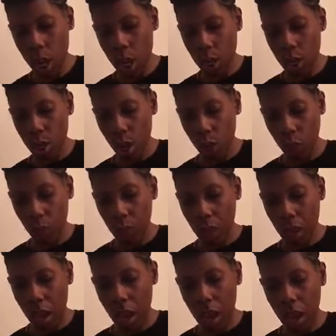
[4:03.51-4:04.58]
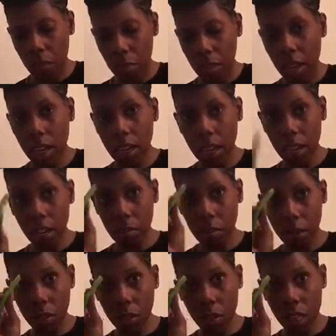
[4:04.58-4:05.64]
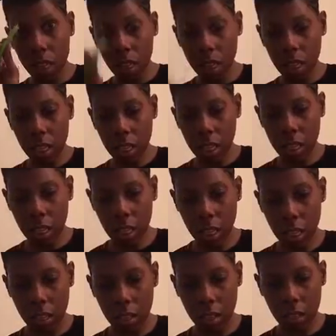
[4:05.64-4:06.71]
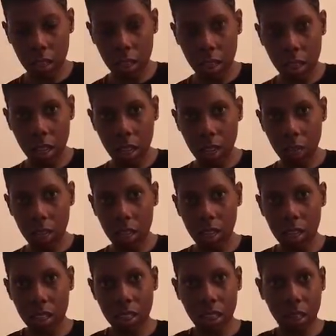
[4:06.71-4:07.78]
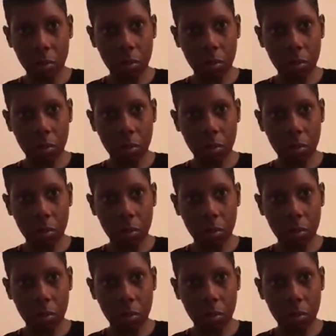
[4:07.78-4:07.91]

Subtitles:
So I'm cutting up the green onion here, kind of what it looks like.